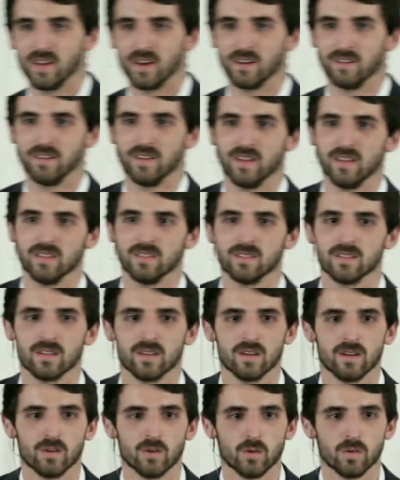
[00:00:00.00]
nowadays
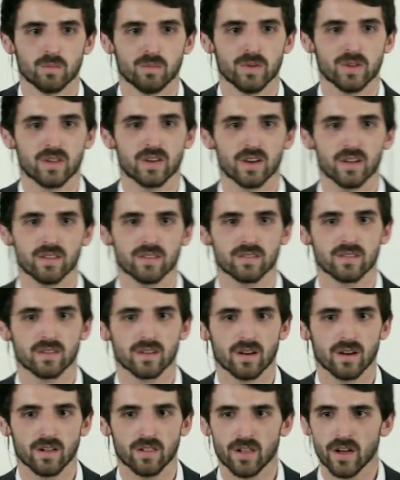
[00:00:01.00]
because
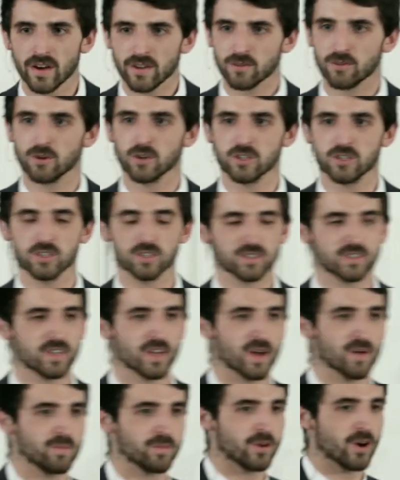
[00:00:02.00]
a lot of Christians
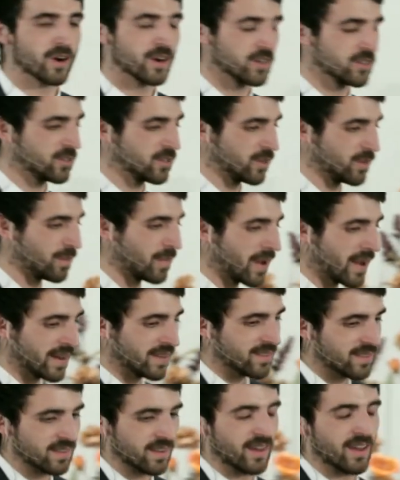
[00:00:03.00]
have gone into the
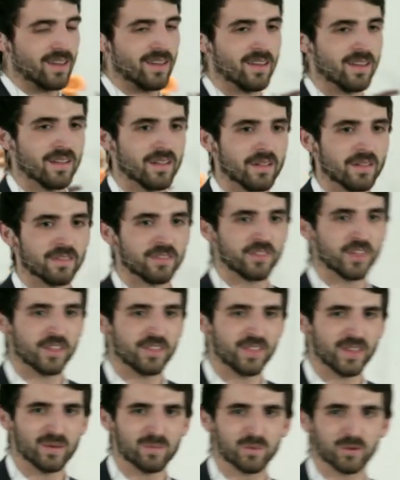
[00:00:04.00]
mindset that they